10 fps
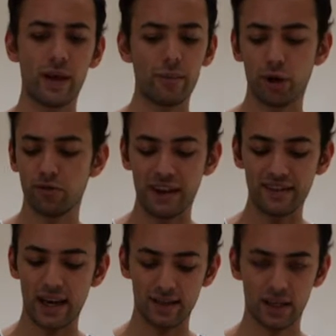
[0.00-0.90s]
they're both
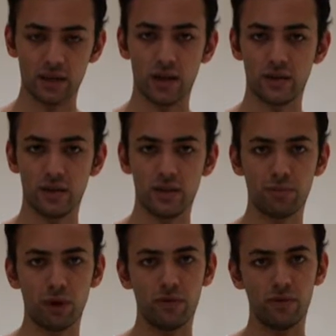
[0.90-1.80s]
fantastic glasses,
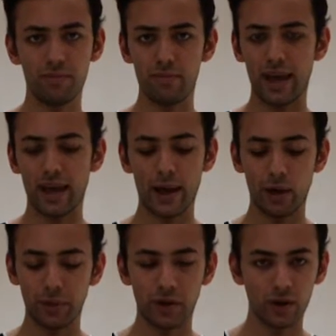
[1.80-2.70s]
both
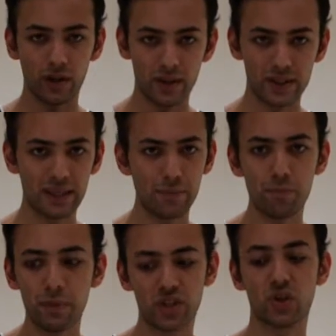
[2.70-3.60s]
help me go to sleep
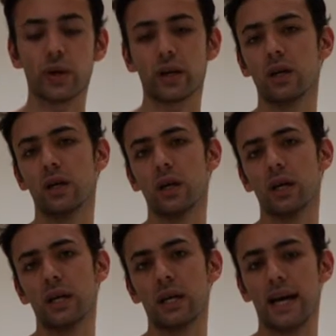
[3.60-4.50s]
much quicker,
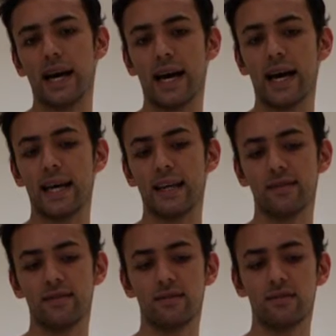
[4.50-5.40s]

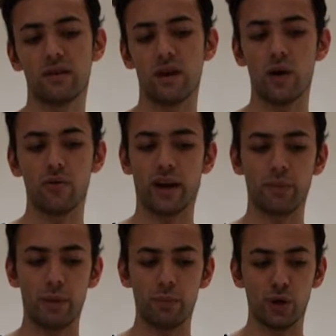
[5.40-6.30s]
and I'll
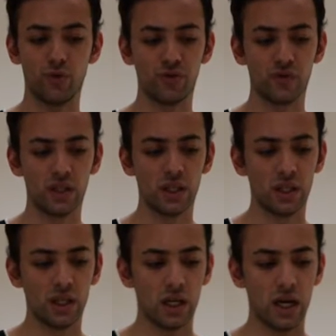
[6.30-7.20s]
recommend both.
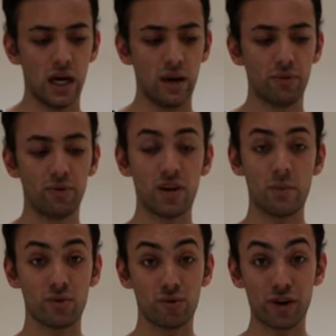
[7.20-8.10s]
In
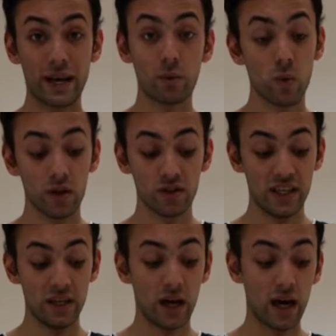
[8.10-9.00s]
terms of frame
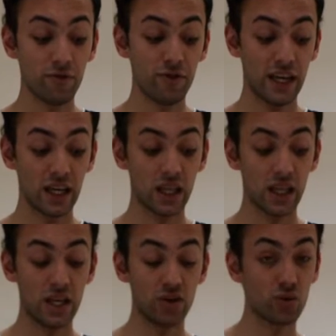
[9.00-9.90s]
quality, I think
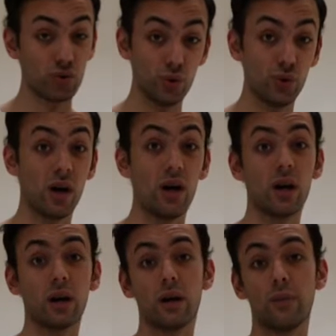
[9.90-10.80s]
that
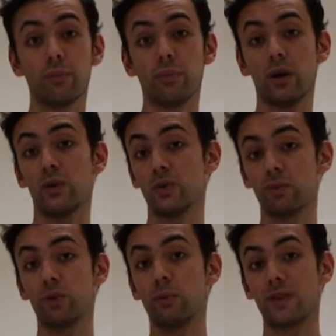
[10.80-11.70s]
TrueDark blows
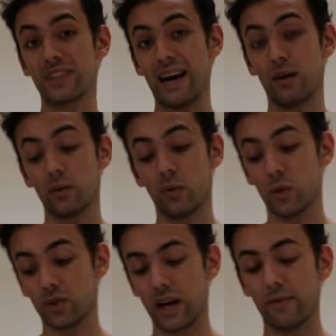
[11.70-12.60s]
Blublox out the
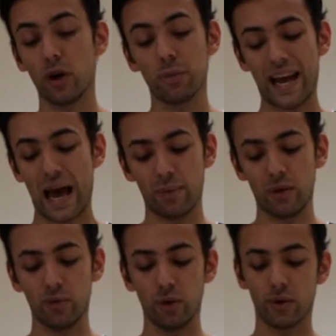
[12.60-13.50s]
water. I've not been happy
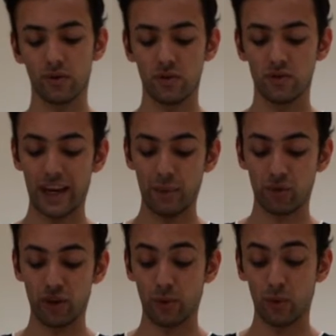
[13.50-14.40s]
with Blublox's frame
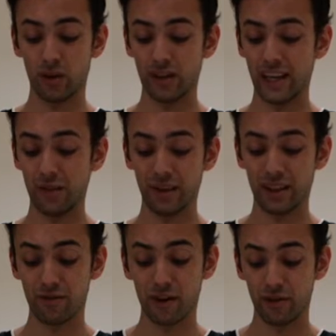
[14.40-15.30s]
quality. I think
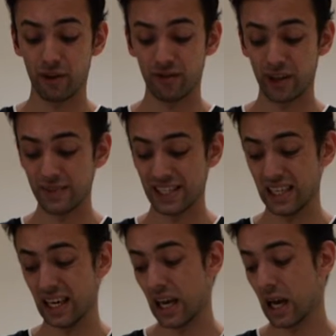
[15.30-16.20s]
they're very
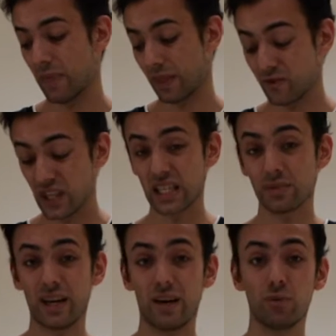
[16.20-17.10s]
flimsy. The first
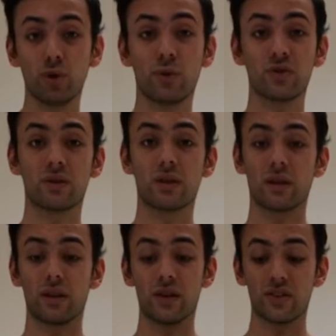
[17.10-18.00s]
pair of Blublox
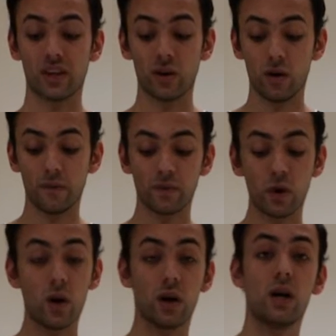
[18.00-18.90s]
glasses I got
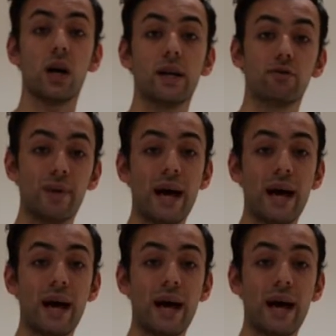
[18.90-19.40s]
online from